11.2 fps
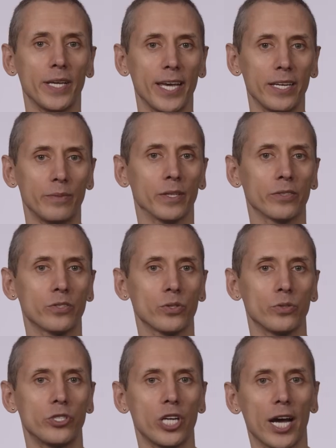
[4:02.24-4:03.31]
able to
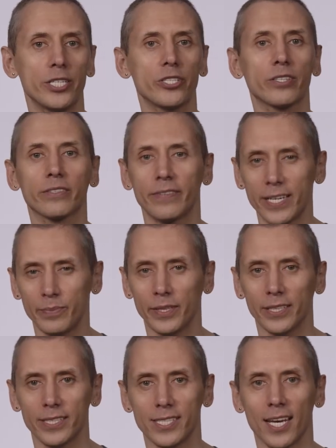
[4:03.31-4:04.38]
judge
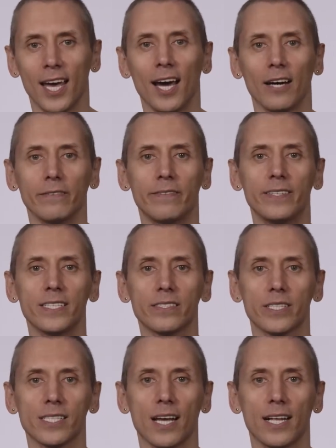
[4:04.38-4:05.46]
credibility of these
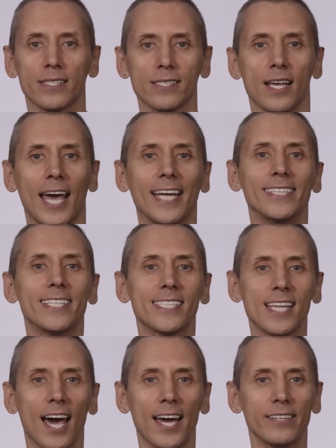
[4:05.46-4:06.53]
results and
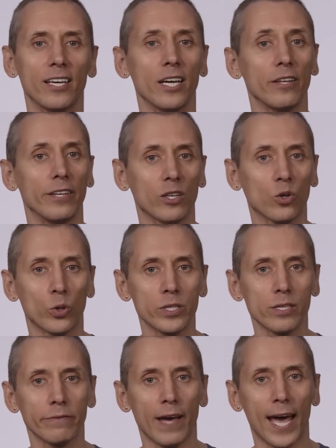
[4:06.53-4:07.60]
decide the course
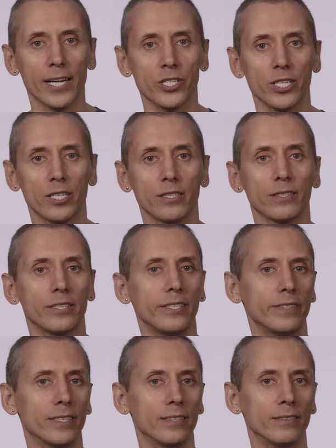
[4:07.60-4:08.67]
of action
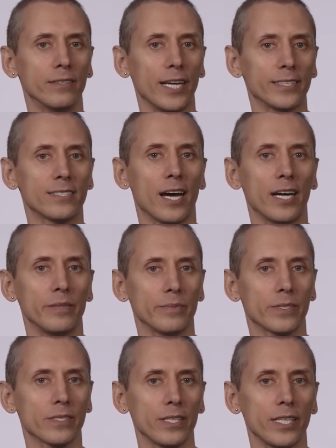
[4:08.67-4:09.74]
given at
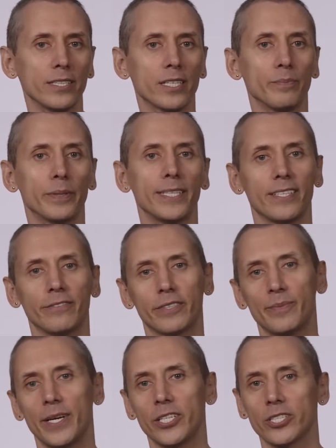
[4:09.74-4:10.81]
times incomplete
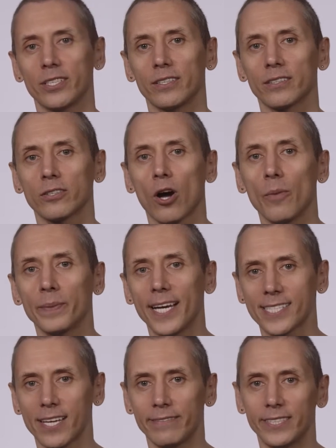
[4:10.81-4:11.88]
information,
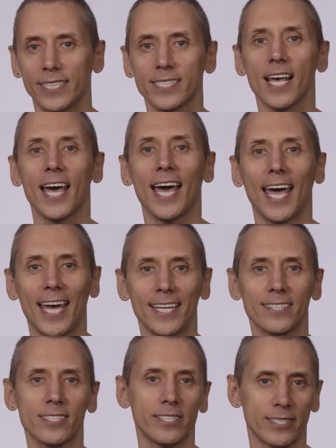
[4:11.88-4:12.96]
complex evidence, and
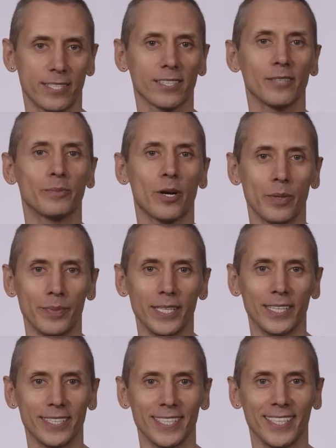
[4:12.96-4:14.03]
statistical
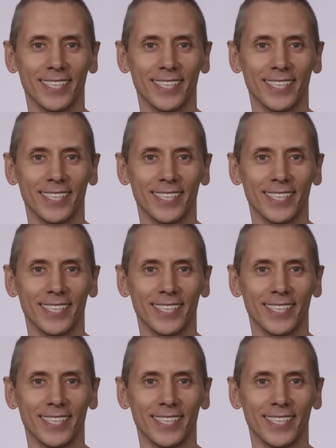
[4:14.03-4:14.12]
probability.